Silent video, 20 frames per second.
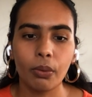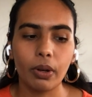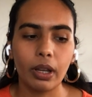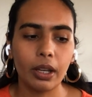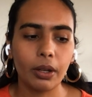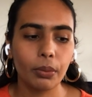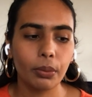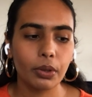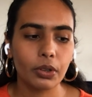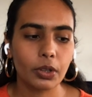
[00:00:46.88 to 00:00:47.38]

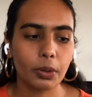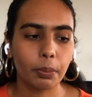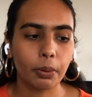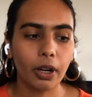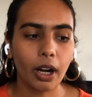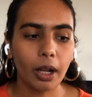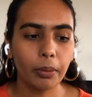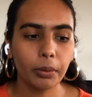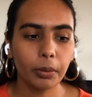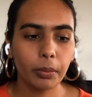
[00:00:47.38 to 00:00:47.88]
It was a
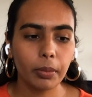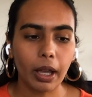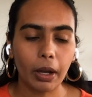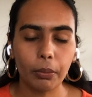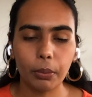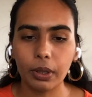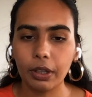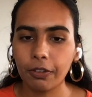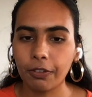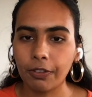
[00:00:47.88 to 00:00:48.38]
problem that
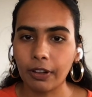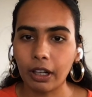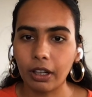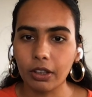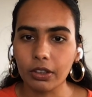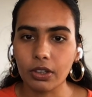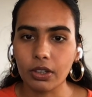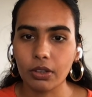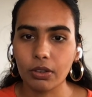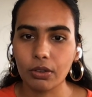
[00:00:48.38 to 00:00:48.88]
we
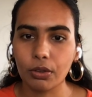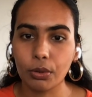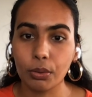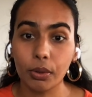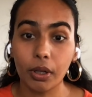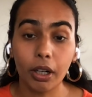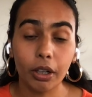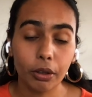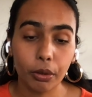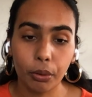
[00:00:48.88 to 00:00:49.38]
felt to
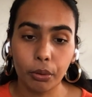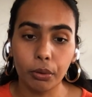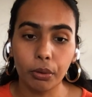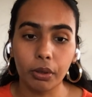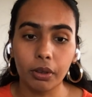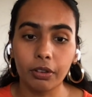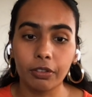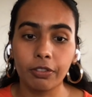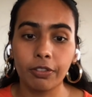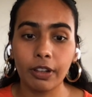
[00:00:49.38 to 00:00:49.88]
our
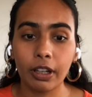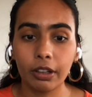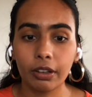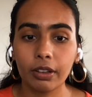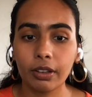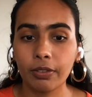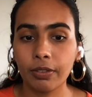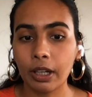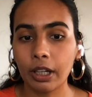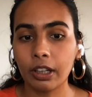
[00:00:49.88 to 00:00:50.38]
core very,
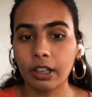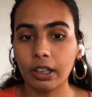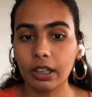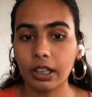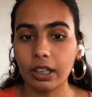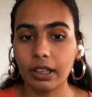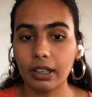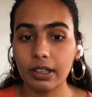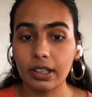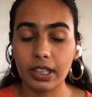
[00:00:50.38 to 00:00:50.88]

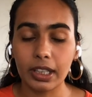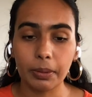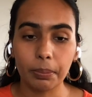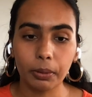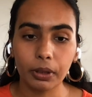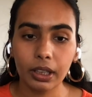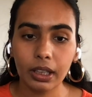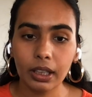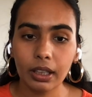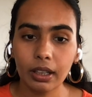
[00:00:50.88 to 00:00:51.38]
very
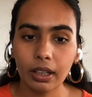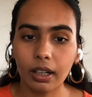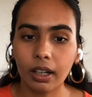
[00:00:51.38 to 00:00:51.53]
deeply.